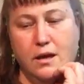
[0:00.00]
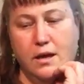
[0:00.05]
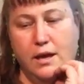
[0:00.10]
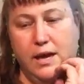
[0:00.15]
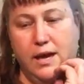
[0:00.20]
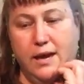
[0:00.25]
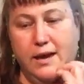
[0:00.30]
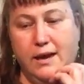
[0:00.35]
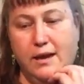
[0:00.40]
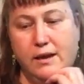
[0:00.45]

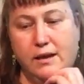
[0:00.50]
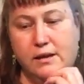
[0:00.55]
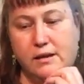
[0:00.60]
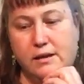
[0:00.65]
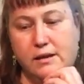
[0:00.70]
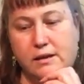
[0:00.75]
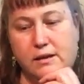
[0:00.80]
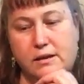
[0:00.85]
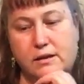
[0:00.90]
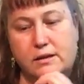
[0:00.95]

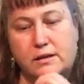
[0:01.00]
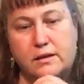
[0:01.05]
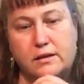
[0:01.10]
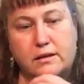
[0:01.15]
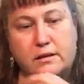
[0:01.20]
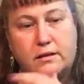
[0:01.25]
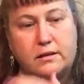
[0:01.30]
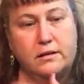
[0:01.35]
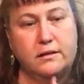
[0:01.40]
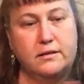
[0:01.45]

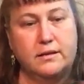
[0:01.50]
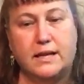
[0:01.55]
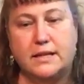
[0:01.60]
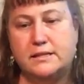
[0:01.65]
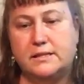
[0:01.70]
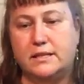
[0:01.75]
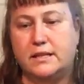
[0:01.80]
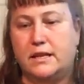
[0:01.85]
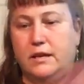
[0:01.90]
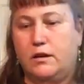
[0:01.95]
And
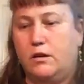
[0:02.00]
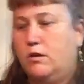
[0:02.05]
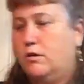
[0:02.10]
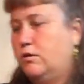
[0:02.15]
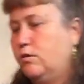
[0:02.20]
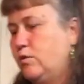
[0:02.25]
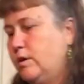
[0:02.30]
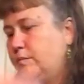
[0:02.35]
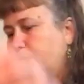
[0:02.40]
that's it. Oh, coin